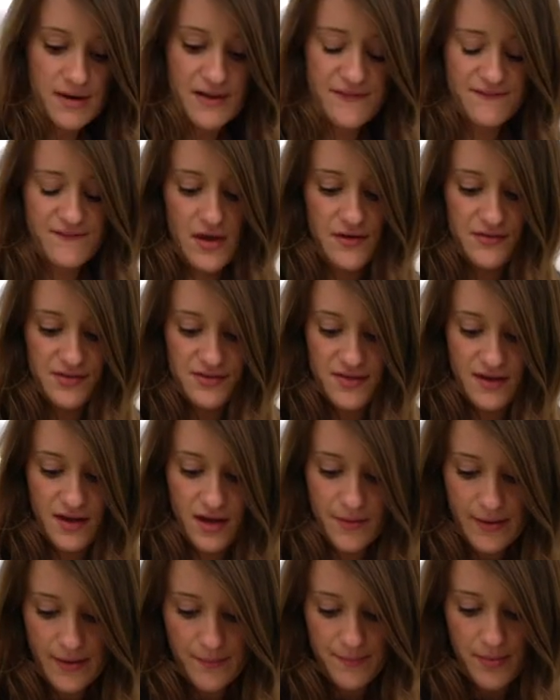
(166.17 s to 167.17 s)
My favorite
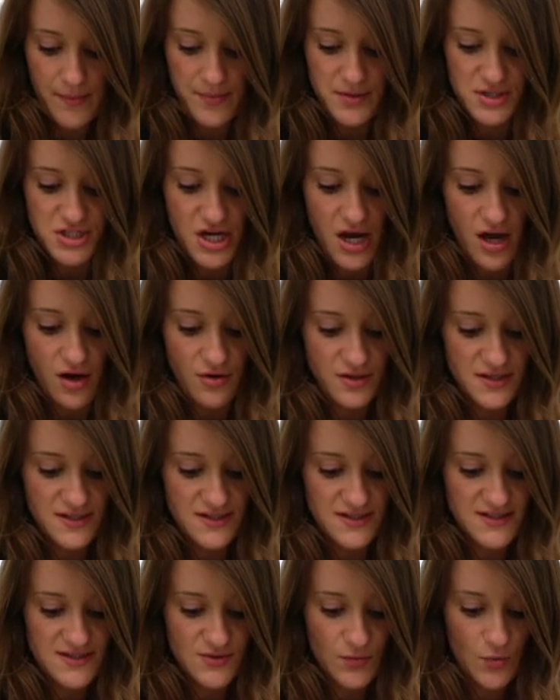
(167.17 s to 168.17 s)
thing about puppy chow
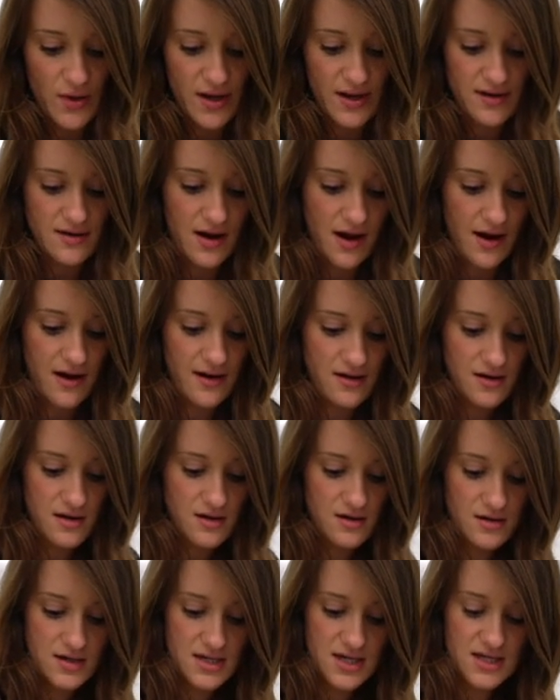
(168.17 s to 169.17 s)
is when
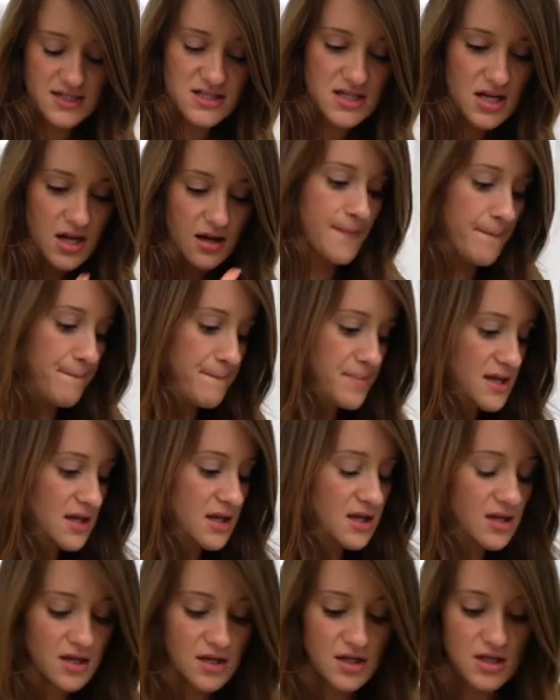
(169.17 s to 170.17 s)
I get the
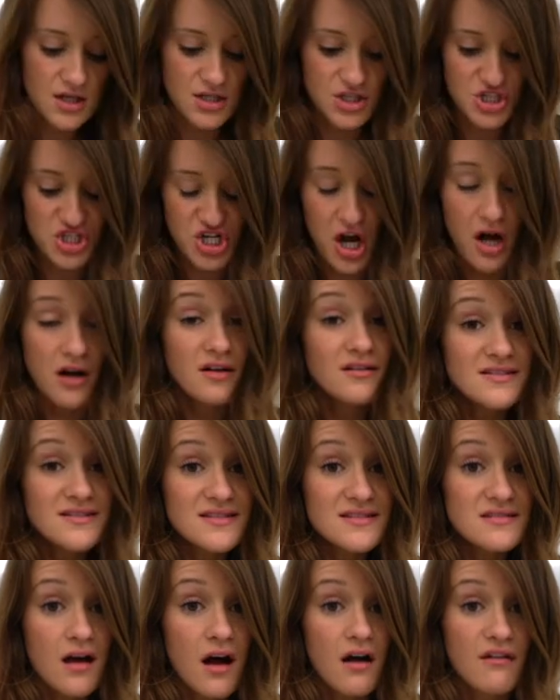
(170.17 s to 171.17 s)
big
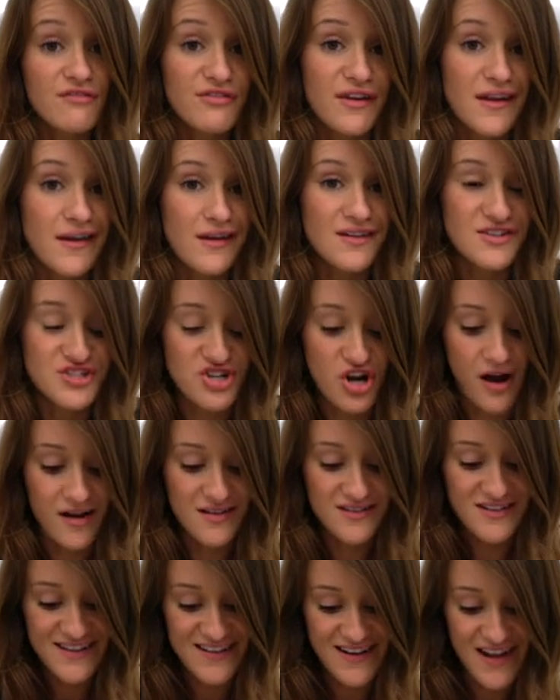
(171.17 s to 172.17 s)
chunks of like
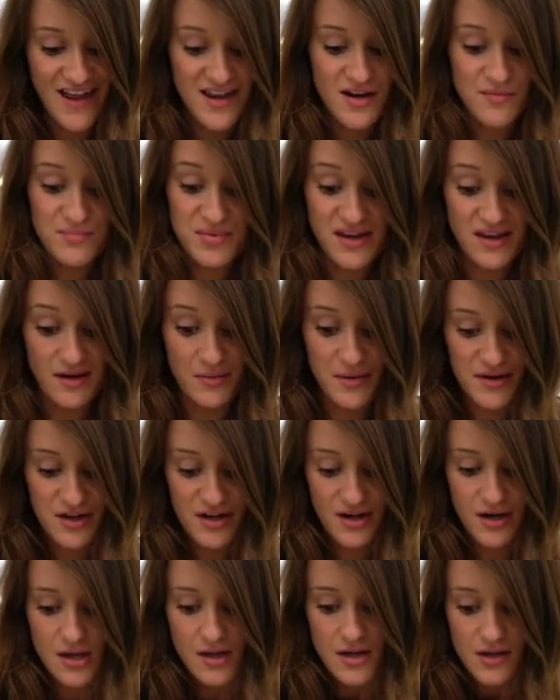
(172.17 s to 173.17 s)
chocolate and peanut
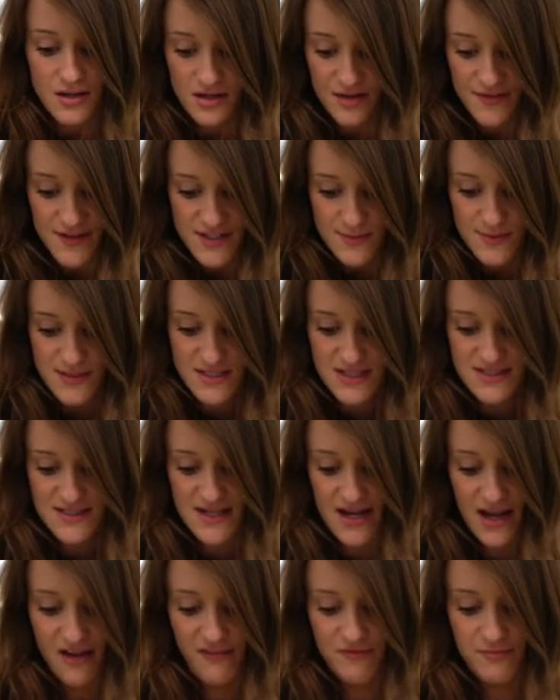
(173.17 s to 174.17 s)
butter. Now this one
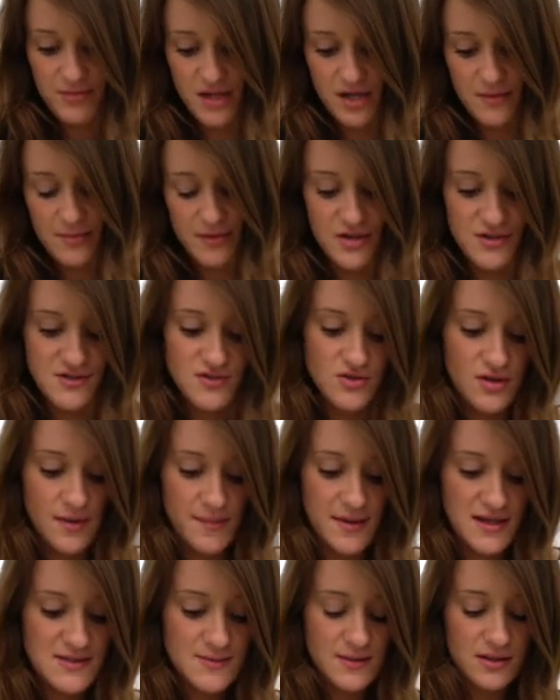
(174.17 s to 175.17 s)
doesn't have peanut butter, so that
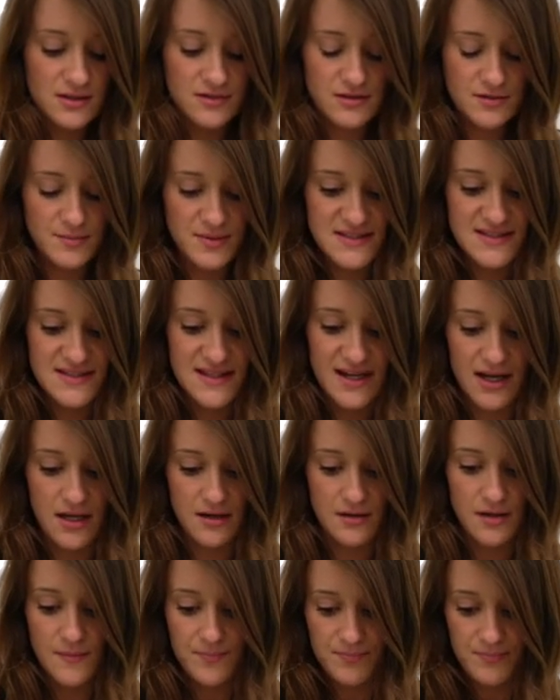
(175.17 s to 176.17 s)
makes me a little bit
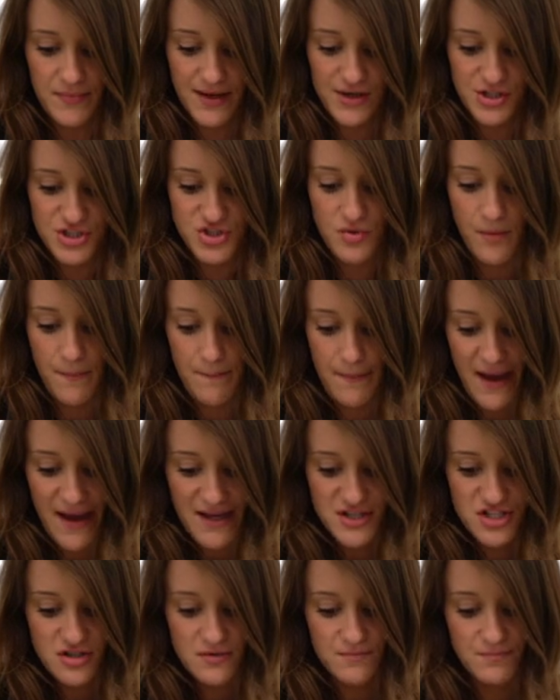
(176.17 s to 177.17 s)
sad. Man, could you
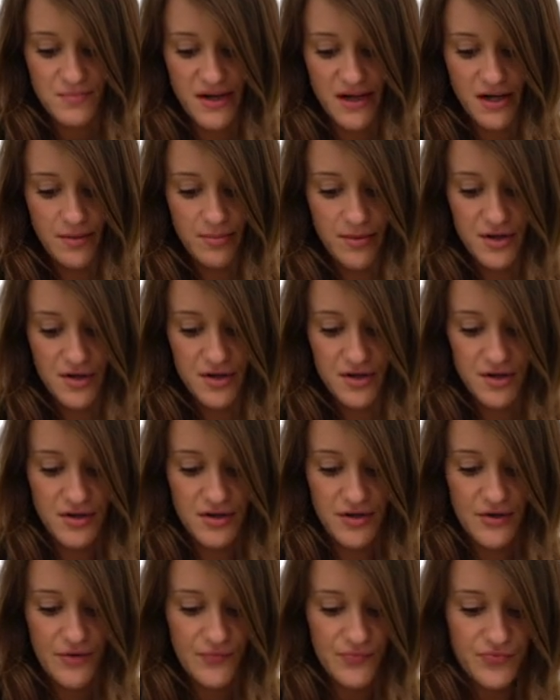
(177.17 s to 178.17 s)
imagine peanut butter,
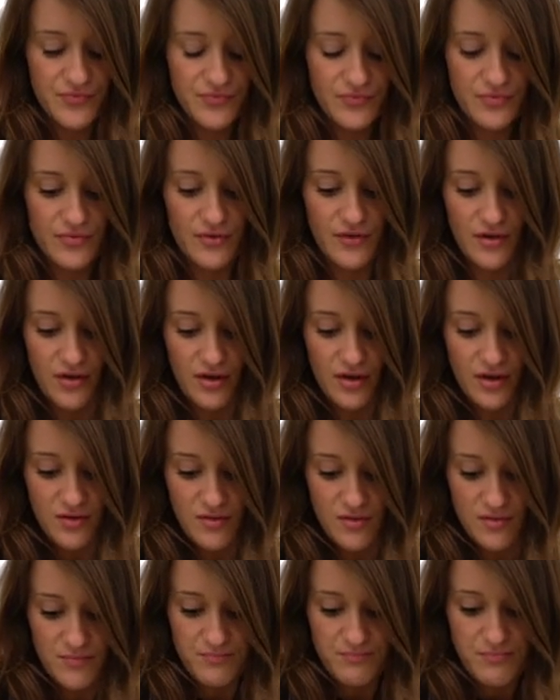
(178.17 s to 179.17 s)

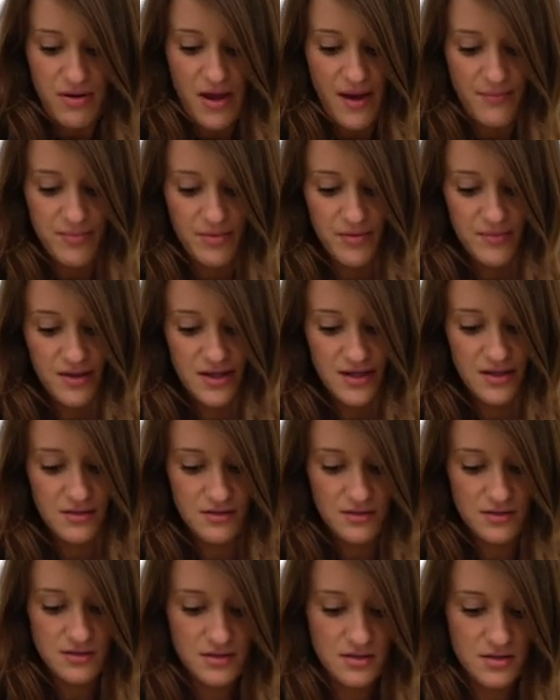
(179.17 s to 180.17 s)
peppermint
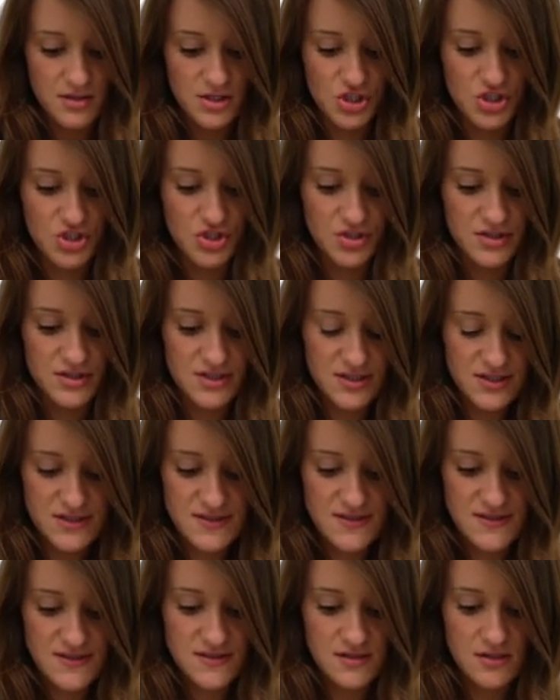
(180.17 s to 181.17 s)

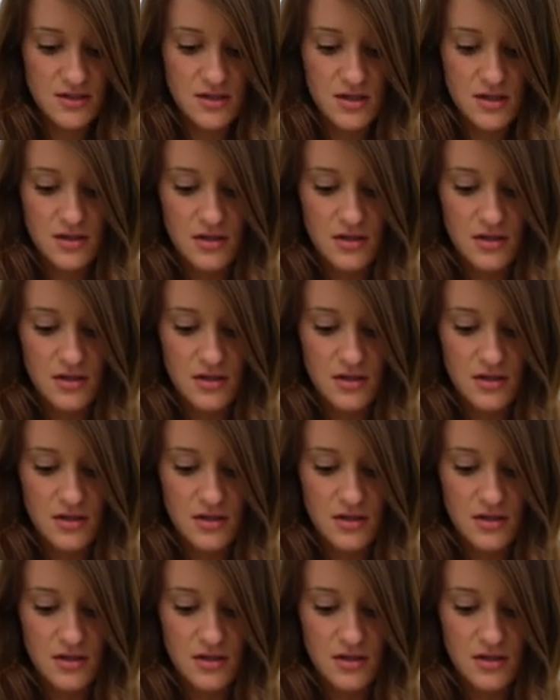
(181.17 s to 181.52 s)
goodness?